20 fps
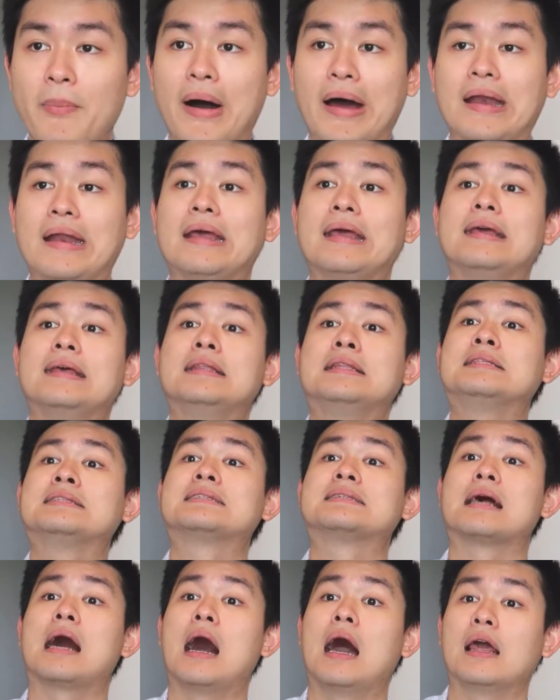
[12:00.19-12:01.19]
But
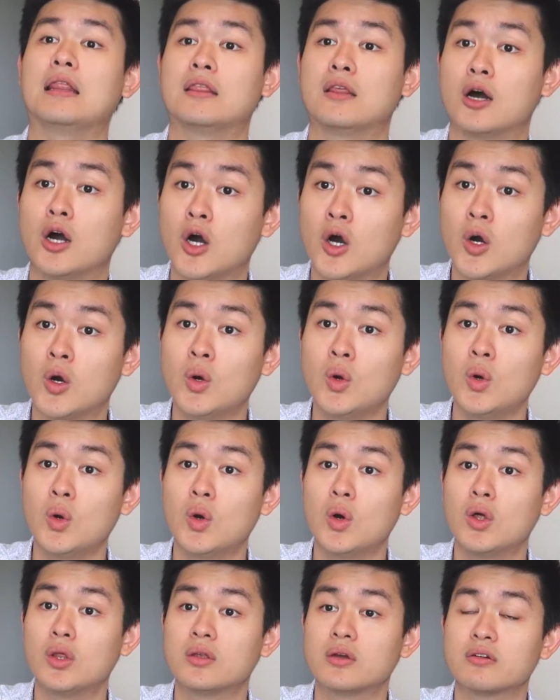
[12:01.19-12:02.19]
inside though,
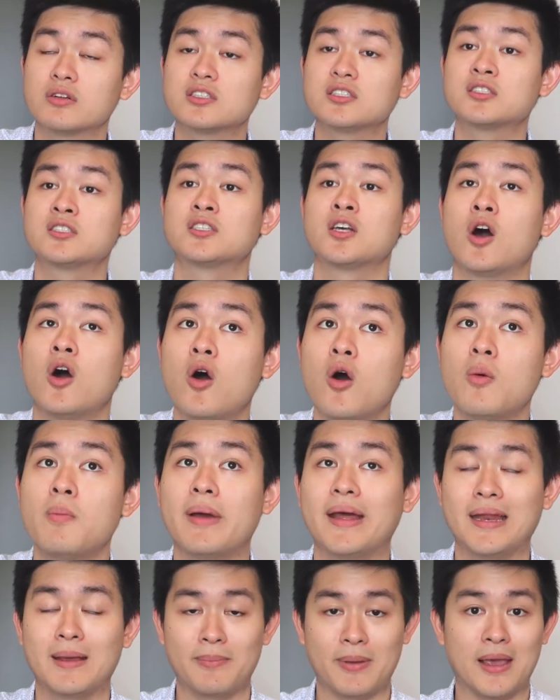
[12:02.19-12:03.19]
there were so
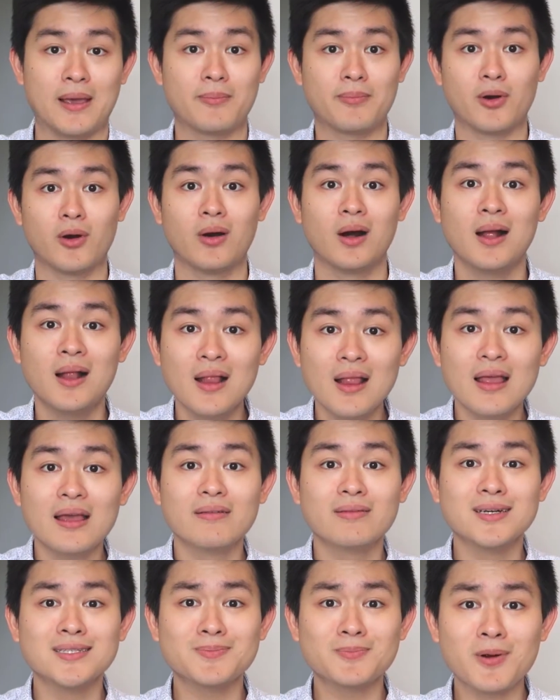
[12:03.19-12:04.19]
many people. It
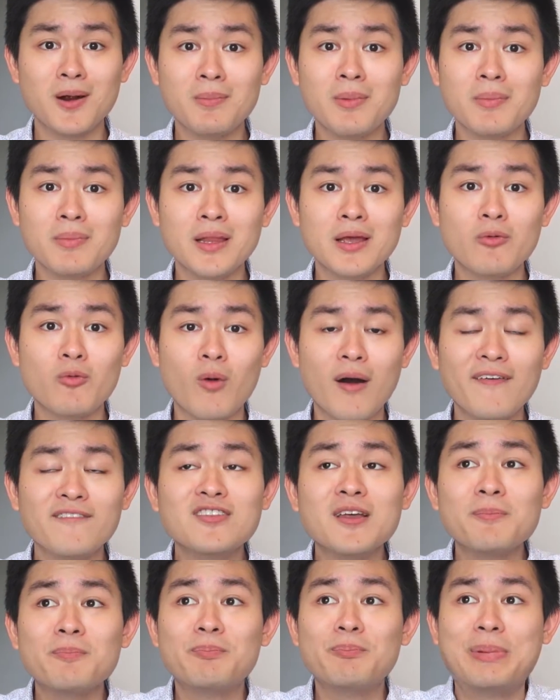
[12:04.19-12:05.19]
was probably one of
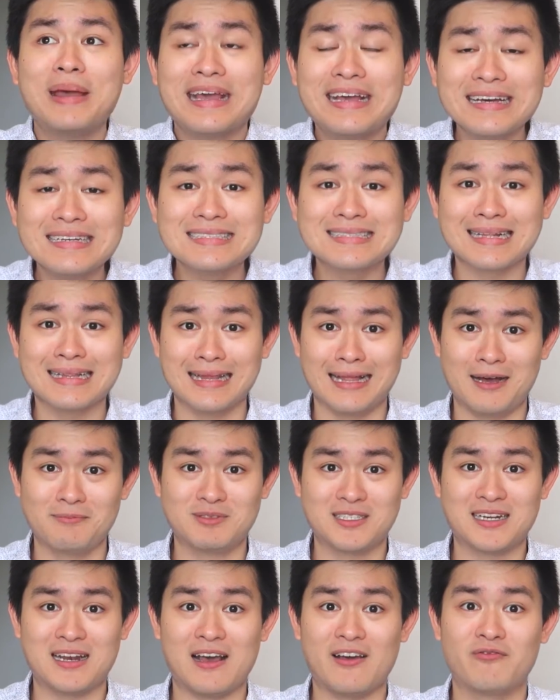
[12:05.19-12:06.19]
the biggest
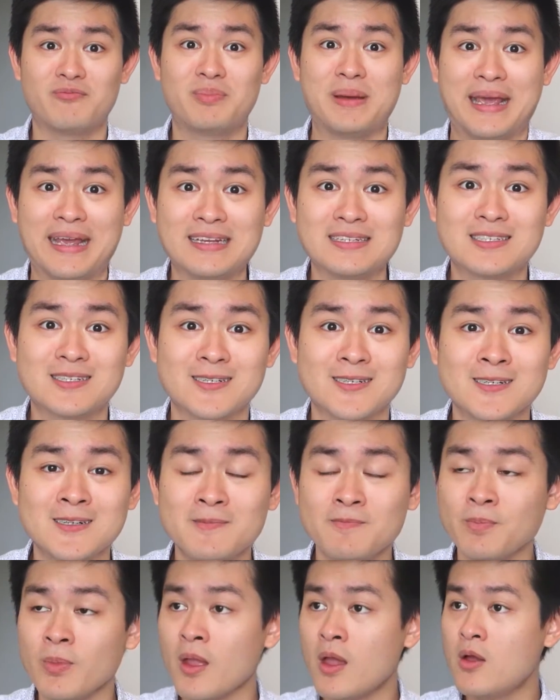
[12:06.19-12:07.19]
clubs that I've been to,
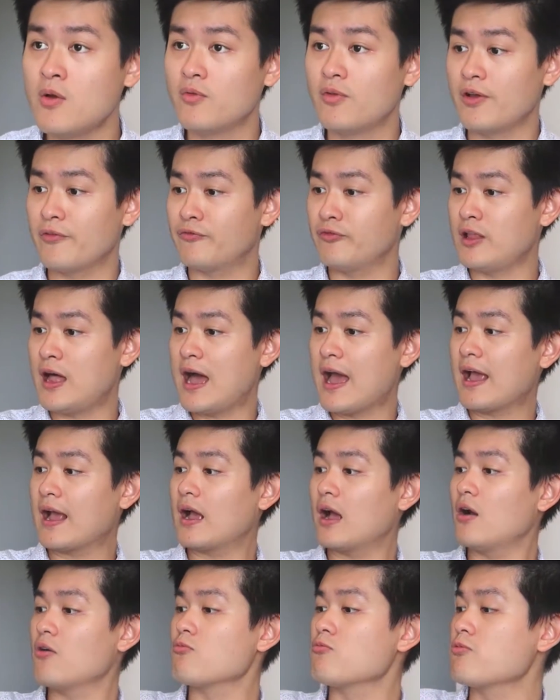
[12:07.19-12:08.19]
with like
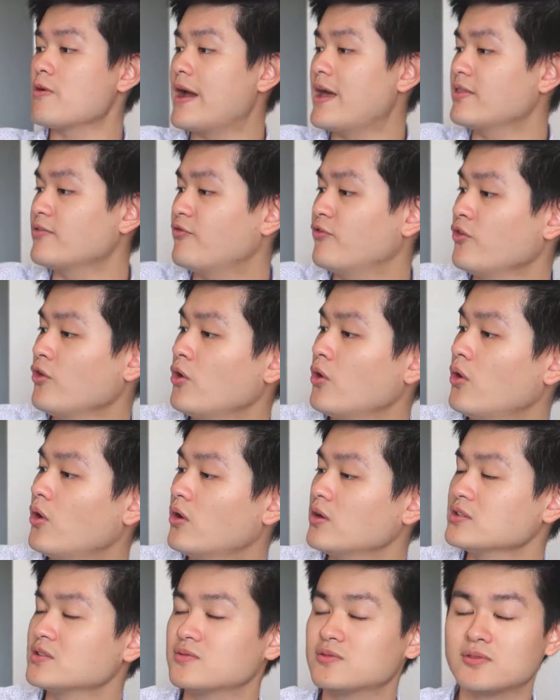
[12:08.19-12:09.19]
red
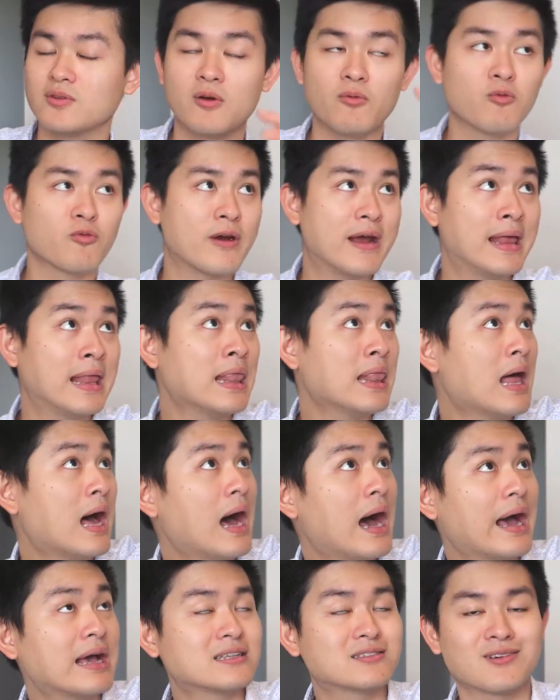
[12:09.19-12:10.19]
floors, red
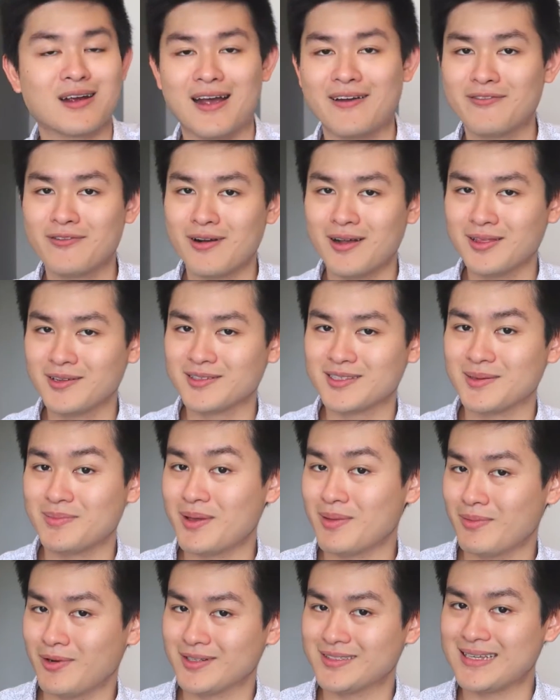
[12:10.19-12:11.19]
lights, where everyone looks a
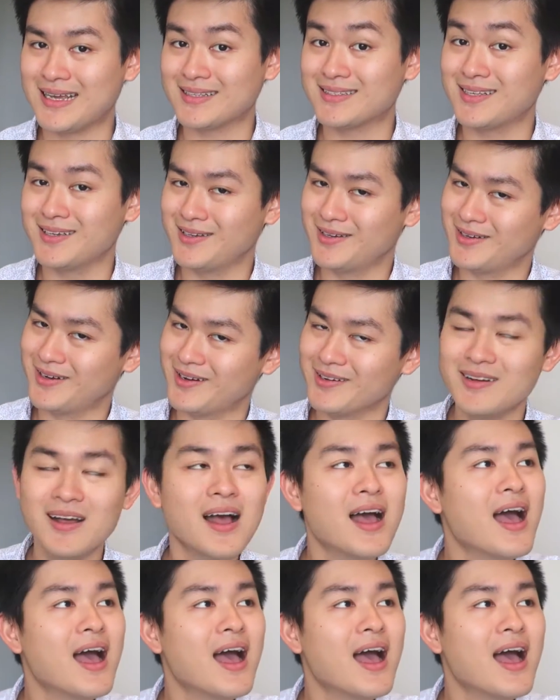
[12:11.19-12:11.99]
bit more sexy, you know.